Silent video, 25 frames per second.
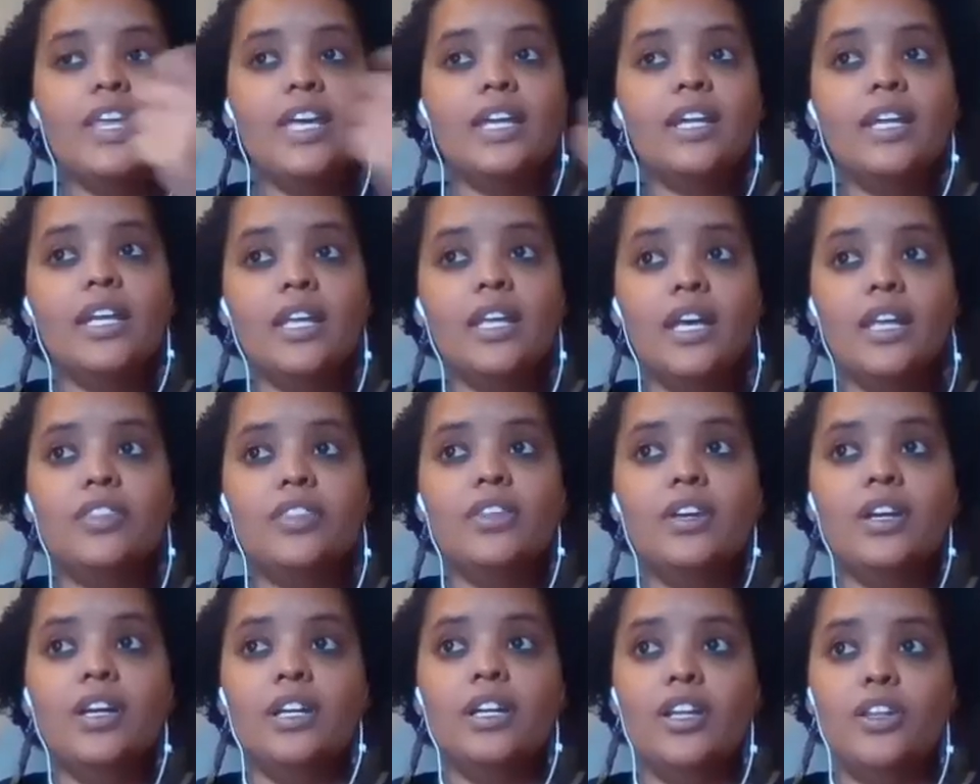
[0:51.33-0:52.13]
And I
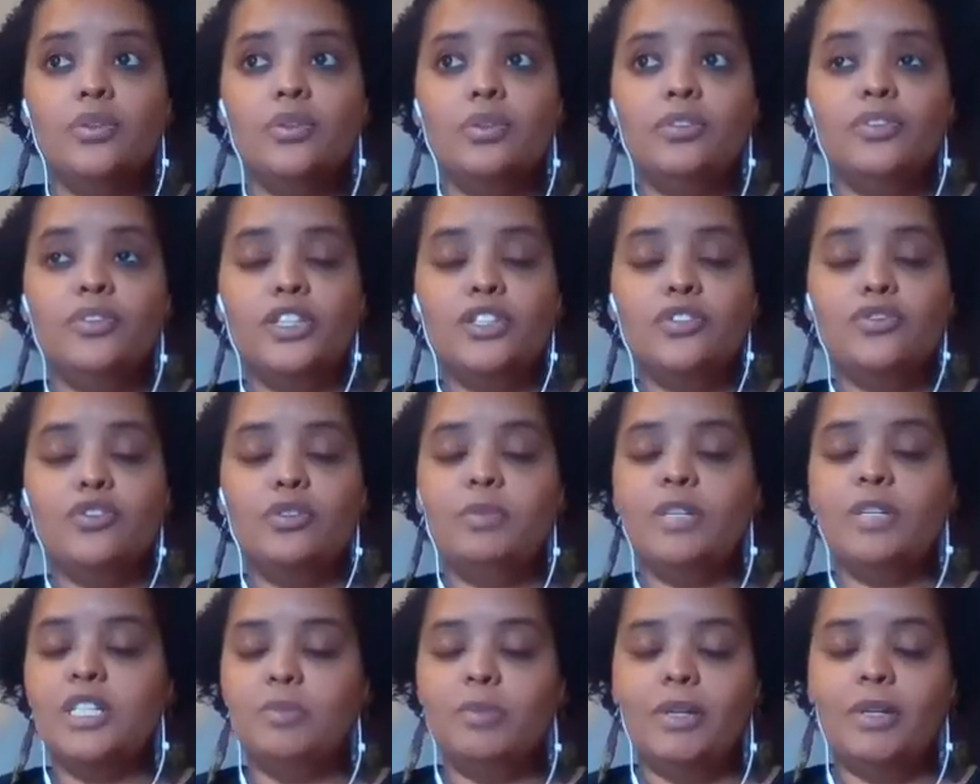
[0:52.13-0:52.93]
think another reflection for
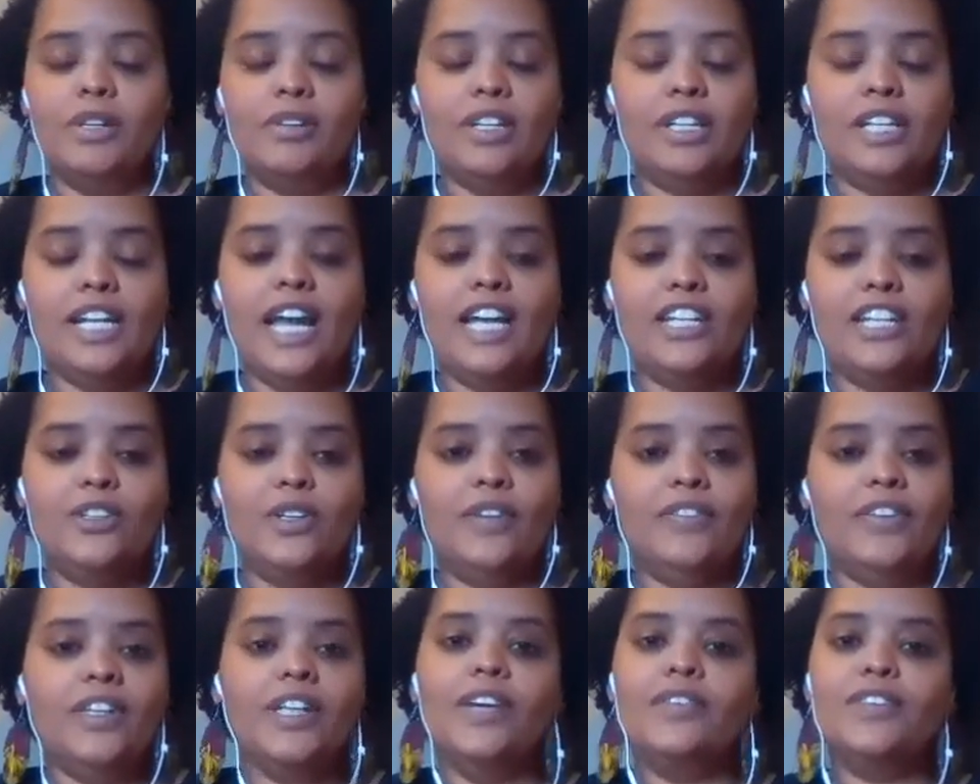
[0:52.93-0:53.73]
me has been around how do you
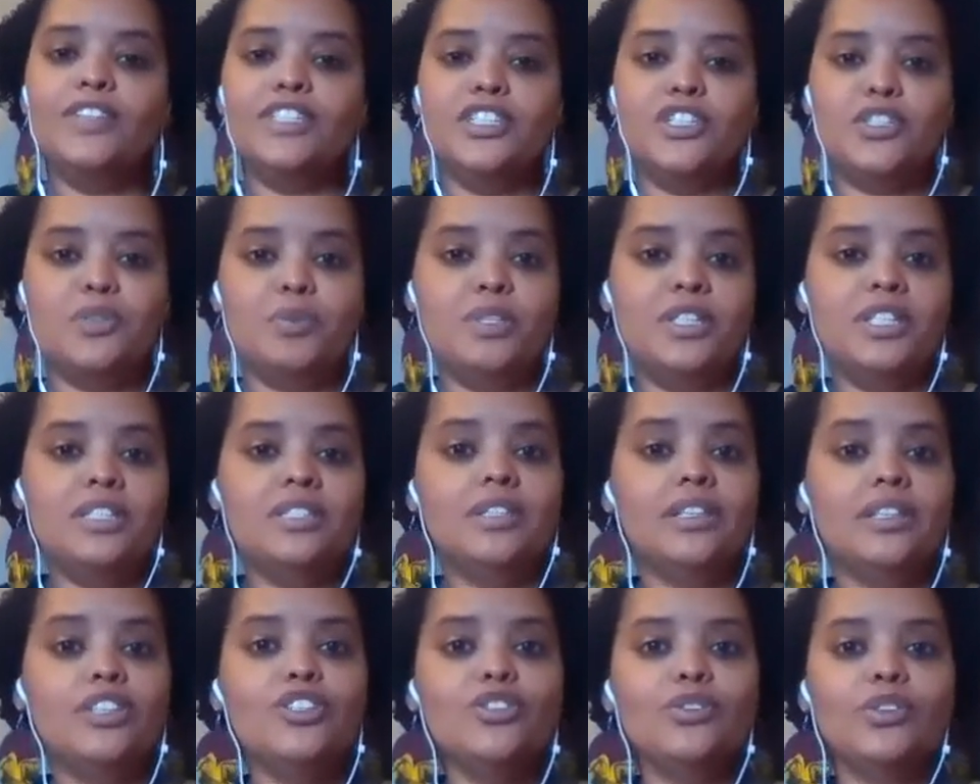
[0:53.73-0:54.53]
have a conversation with a
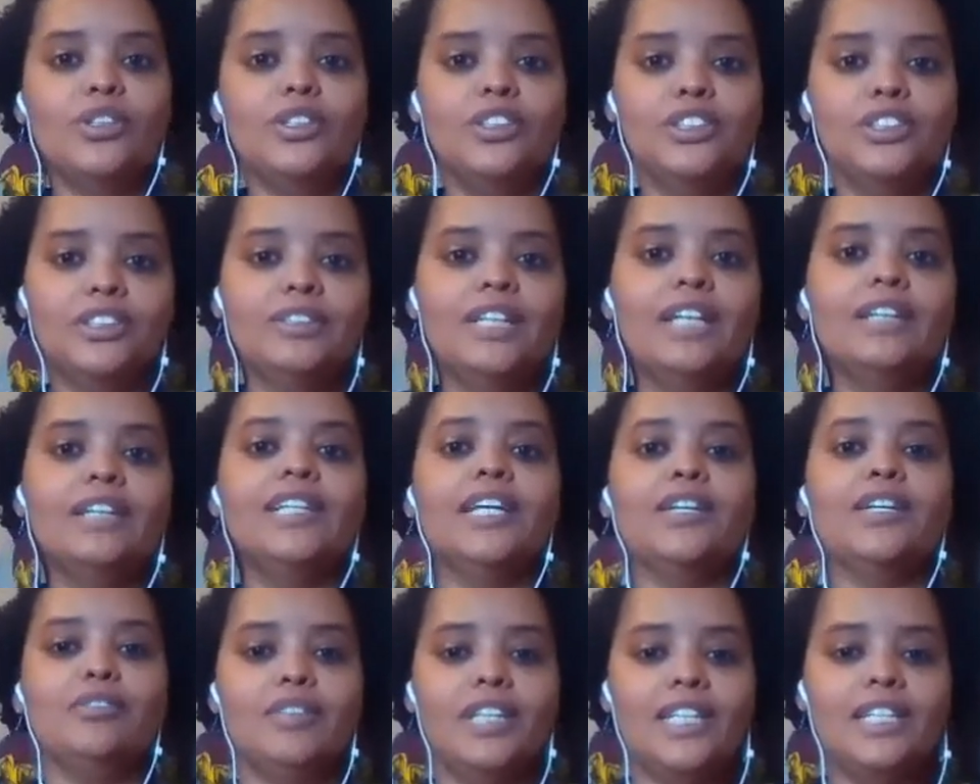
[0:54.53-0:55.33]
6-year-old around
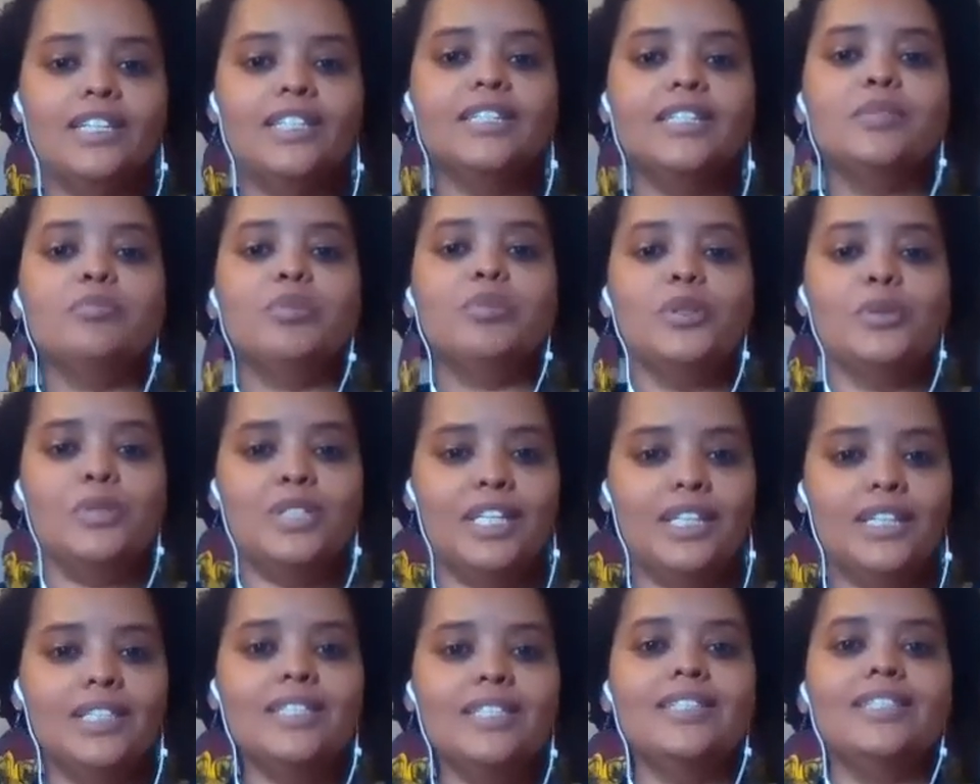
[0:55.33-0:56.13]
like race and
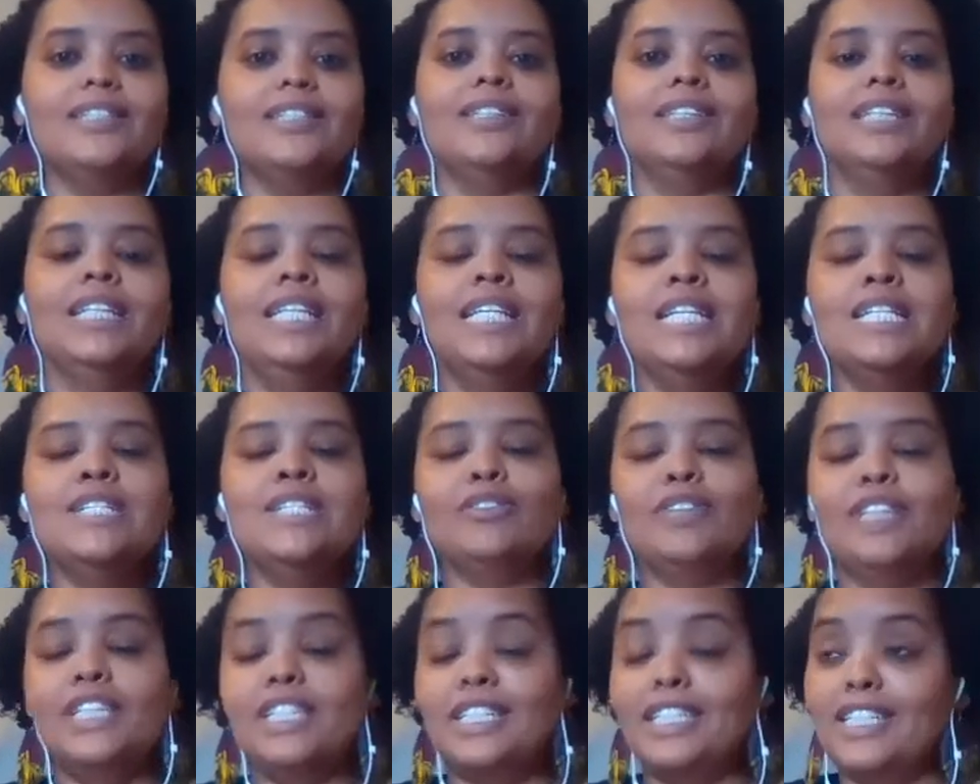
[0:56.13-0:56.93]
protests and
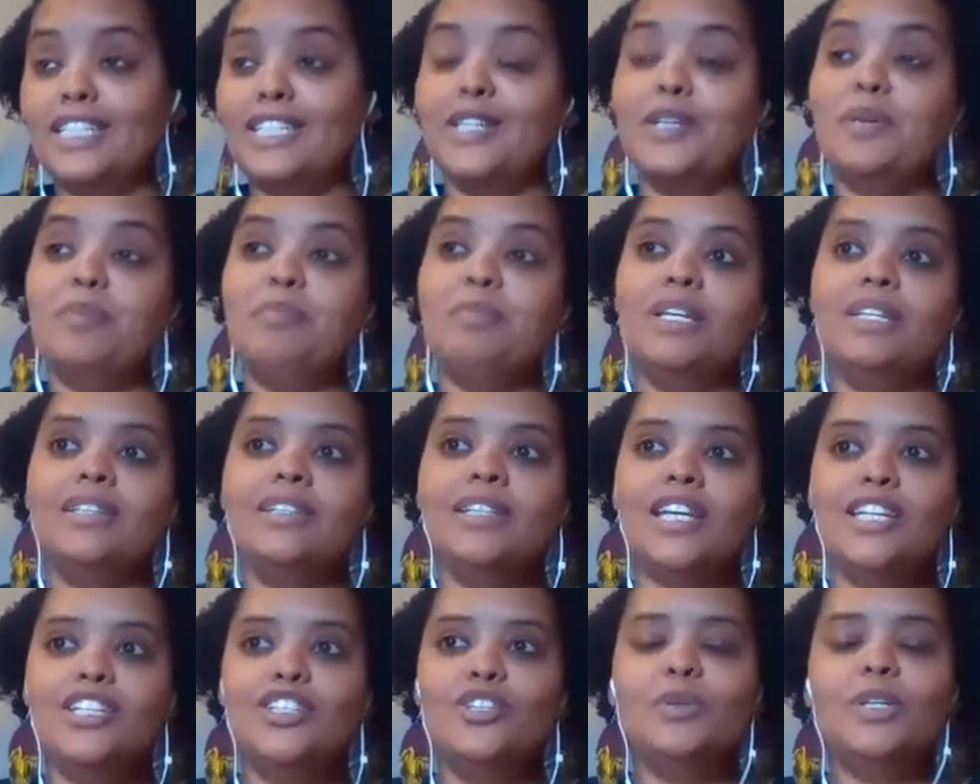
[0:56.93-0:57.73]
racism,
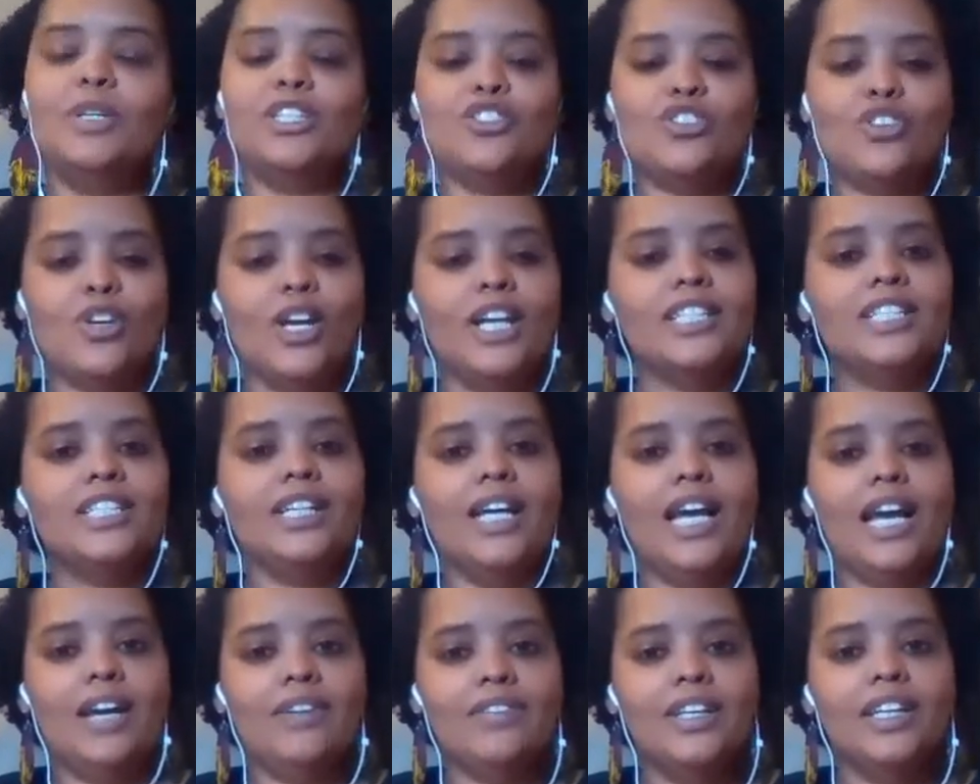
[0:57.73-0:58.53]
and we've tried to
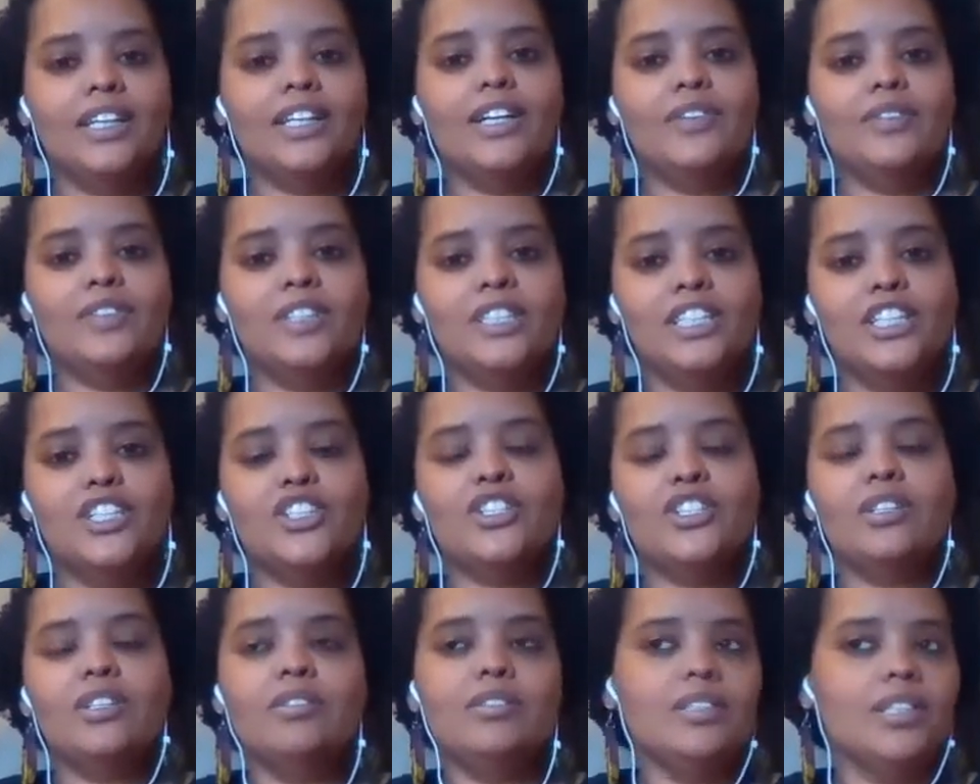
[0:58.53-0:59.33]
have that
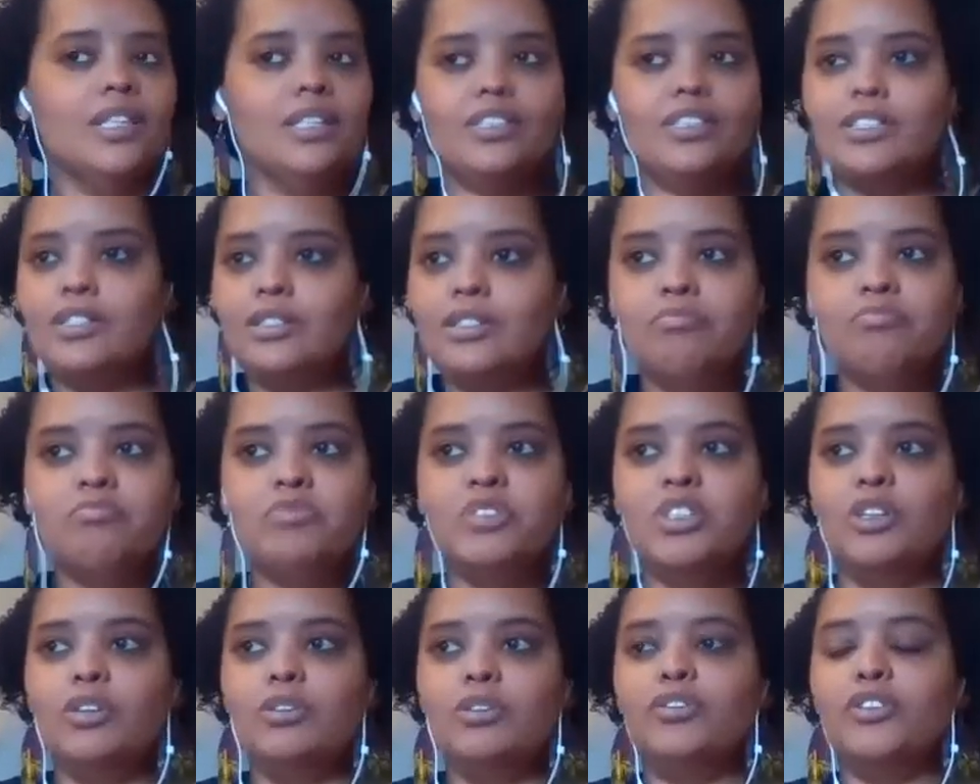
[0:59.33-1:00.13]
conversation since,
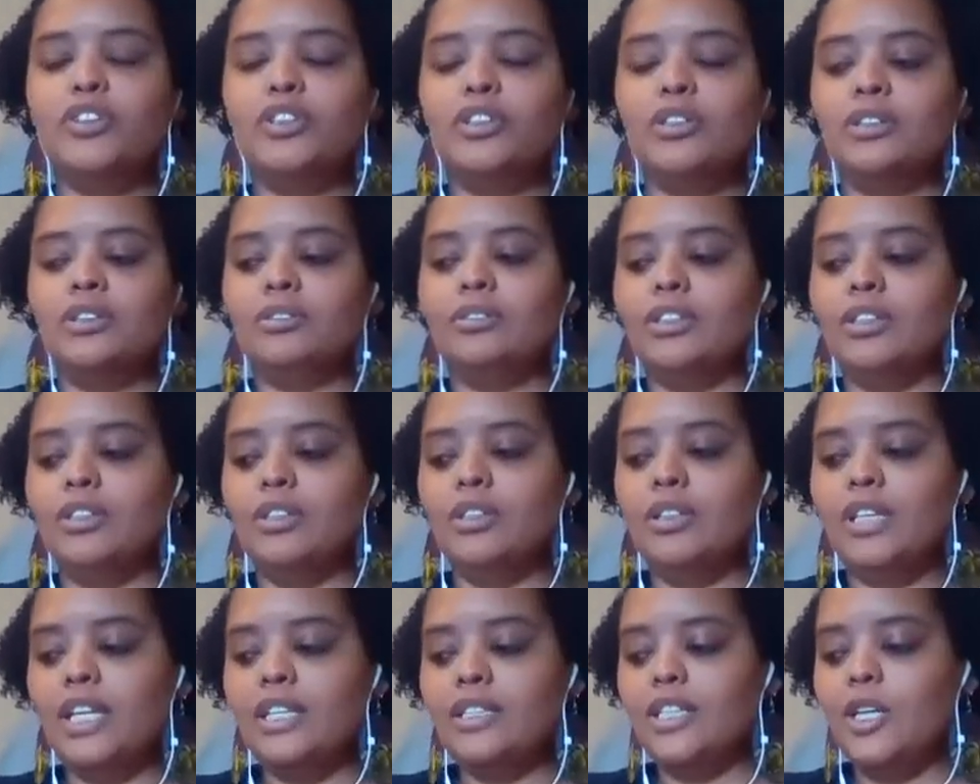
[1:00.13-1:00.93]
for the
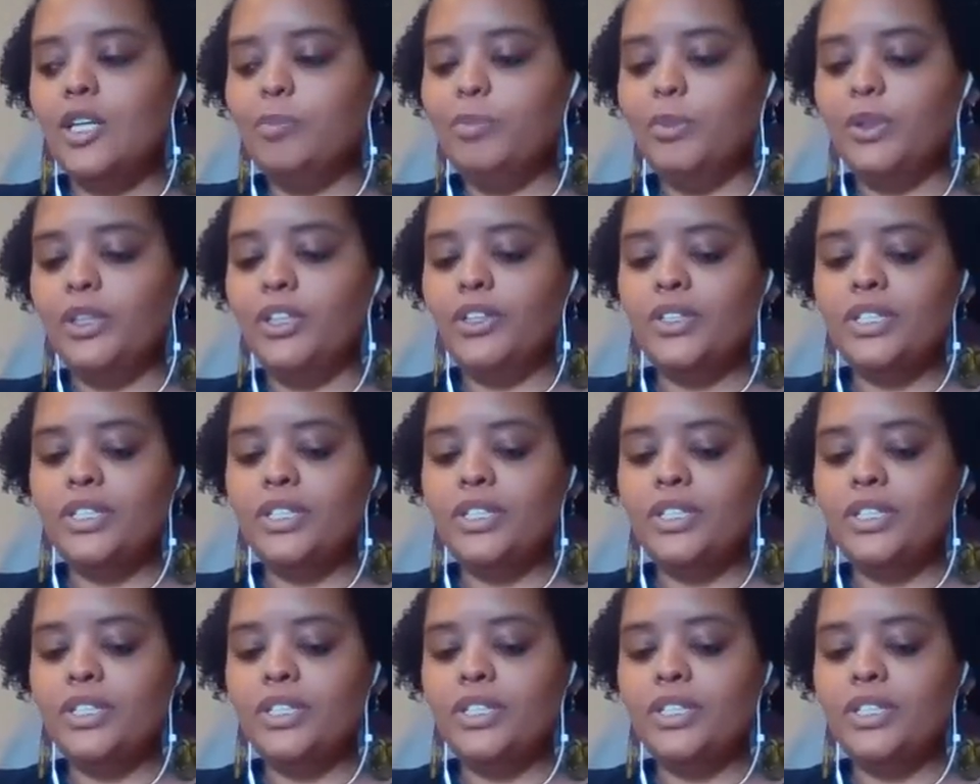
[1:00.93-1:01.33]
last couple of years